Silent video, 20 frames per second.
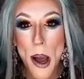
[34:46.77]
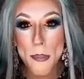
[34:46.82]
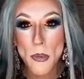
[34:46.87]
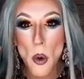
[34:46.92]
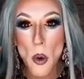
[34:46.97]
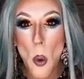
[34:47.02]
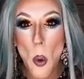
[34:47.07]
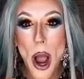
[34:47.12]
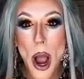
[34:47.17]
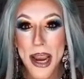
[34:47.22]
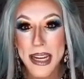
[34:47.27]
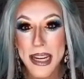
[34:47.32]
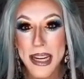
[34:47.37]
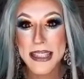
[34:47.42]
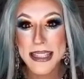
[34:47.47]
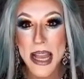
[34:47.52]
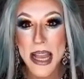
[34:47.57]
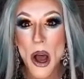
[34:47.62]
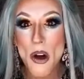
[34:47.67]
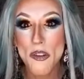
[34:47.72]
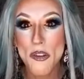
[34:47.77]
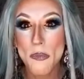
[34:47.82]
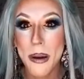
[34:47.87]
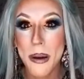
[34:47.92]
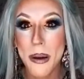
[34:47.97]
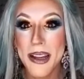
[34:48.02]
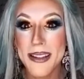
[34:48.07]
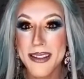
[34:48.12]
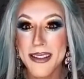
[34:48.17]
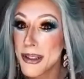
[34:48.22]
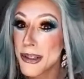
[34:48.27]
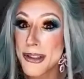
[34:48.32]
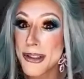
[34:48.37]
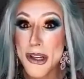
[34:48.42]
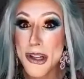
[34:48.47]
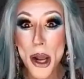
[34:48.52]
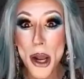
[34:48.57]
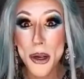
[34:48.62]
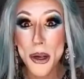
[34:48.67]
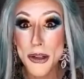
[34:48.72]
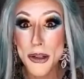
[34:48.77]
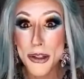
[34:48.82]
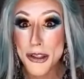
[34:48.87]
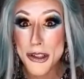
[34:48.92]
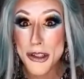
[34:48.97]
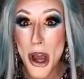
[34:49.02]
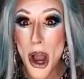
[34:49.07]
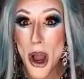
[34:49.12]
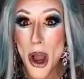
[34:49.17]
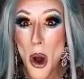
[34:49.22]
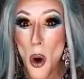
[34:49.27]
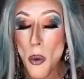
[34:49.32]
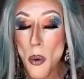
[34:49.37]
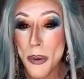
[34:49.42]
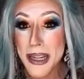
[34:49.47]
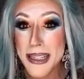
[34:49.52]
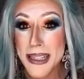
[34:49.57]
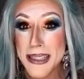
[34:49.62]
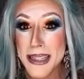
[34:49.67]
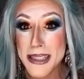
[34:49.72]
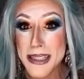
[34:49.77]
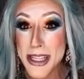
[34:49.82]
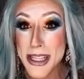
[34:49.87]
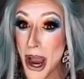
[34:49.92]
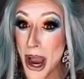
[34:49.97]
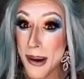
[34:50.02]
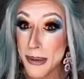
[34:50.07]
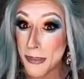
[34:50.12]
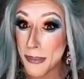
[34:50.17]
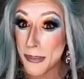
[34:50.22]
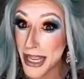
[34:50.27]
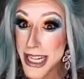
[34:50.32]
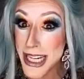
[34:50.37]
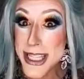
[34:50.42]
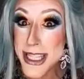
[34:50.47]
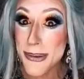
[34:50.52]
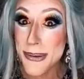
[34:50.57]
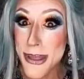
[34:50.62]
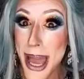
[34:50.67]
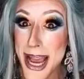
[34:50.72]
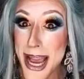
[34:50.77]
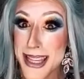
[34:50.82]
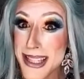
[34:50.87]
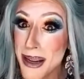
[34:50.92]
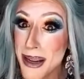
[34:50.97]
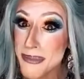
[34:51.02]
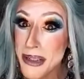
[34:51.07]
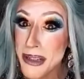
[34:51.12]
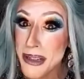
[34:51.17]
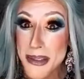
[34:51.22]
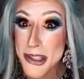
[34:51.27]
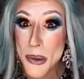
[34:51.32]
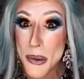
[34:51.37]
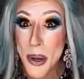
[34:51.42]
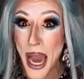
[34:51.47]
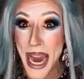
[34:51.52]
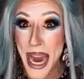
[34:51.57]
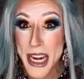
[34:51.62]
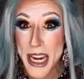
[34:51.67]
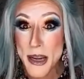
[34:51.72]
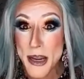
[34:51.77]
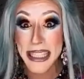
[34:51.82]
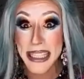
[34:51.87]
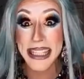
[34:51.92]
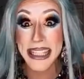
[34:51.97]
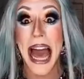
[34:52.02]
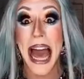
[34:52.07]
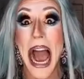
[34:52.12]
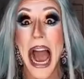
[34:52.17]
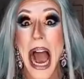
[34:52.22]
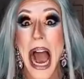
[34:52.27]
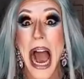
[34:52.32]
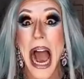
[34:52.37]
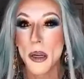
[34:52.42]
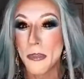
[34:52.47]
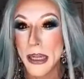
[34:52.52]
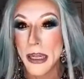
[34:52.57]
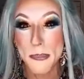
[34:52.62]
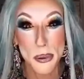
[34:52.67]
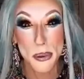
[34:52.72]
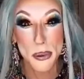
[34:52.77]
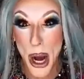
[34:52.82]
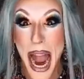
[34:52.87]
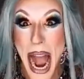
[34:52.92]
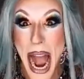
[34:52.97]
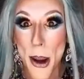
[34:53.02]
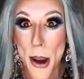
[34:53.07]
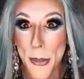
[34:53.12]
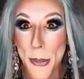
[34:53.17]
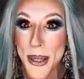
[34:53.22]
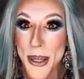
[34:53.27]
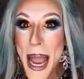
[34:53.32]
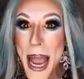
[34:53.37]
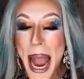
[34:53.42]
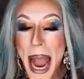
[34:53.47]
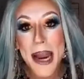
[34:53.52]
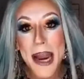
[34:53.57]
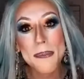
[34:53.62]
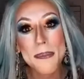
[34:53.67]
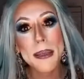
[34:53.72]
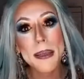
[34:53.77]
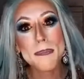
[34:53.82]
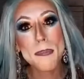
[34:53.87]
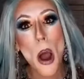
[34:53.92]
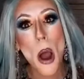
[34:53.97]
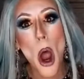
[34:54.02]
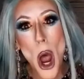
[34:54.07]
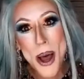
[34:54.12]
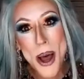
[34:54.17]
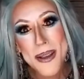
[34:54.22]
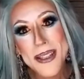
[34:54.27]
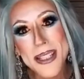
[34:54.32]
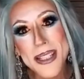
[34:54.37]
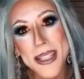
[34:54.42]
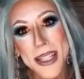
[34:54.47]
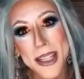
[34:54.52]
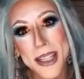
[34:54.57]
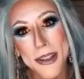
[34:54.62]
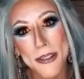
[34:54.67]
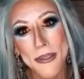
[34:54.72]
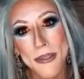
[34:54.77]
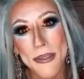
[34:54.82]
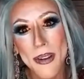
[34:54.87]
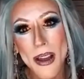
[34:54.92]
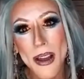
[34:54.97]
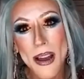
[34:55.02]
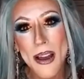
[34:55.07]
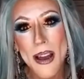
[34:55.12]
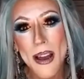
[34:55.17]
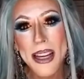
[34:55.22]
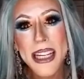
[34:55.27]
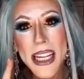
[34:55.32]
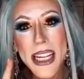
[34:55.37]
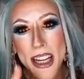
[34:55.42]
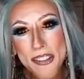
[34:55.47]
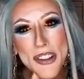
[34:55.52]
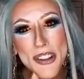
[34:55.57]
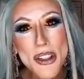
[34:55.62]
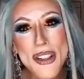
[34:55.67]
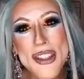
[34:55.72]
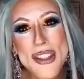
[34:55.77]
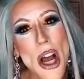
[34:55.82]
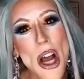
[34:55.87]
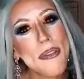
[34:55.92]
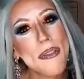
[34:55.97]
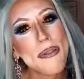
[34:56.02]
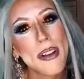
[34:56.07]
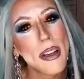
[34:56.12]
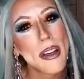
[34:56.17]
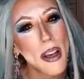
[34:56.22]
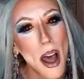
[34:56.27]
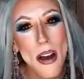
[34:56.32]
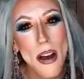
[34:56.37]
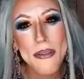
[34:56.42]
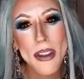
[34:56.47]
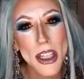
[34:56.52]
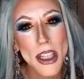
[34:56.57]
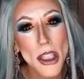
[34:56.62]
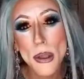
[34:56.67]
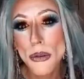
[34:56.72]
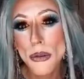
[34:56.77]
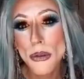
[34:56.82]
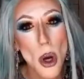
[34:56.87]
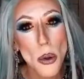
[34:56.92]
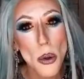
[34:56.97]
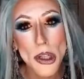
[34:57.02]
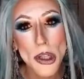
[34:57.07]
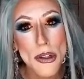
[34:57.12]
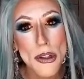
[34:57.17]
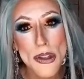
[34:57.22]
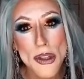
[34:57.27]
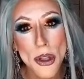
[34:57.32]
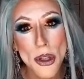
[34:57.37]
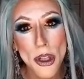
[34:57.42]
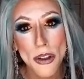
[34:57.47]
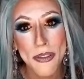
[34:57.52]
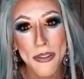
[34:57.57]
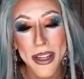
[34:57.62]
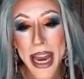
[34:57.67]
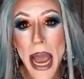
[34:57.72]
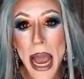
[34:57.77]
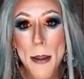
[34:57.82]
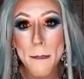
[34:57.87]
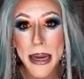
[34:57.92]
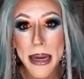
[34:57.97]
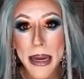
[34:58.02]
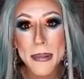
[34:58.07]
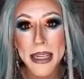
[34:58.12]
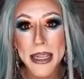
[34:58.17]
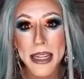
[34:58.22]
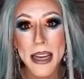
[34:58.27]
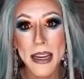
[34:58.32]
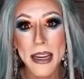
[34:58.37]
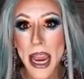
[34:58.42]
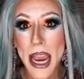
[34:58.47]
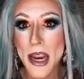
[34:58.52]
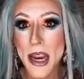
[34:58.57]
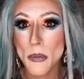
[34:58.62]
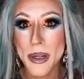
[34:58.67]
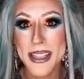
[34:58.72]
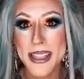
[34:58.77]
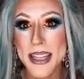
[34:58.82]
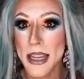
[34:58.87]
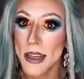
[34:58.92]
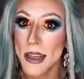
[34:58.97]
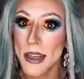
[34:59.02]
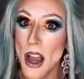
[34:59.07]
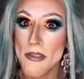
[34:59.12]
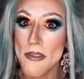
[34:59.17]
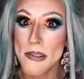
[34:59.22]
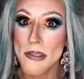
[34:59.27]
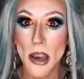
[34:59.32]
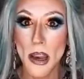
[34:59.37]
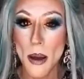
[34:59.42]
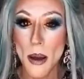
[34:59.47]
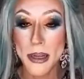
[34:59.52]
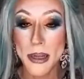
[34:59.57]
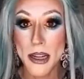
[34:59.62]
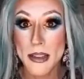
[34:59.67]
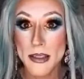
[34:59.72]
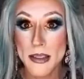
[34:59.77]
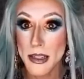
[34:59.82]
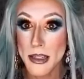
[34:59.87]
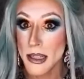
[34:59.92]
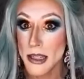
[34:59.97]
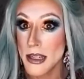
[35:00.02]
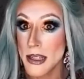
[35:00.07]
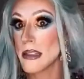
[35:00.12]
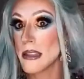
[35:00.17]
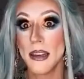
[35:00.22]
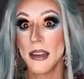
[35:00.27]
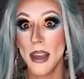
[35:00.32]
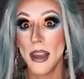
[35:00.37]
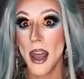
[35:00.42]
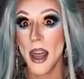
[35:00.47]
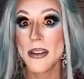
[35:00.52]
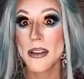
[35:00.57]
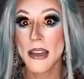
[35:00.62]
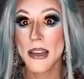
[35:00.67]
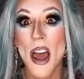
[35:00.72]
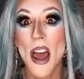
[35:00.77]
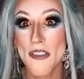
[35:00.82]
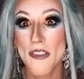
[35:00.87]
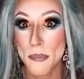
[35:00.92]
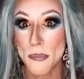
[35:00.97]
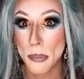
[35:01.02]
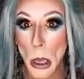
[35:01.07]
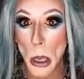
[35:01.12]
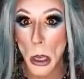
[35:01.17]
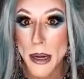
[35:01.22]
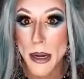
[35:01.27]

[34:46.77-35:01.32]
quiet self. But there's not always a time and a place for that. Sometimes it's okay to be loud and be proud and be positive. Give yourself the love that you know you deserve. And that, maybe, again, we say love a lot because it is love, Pride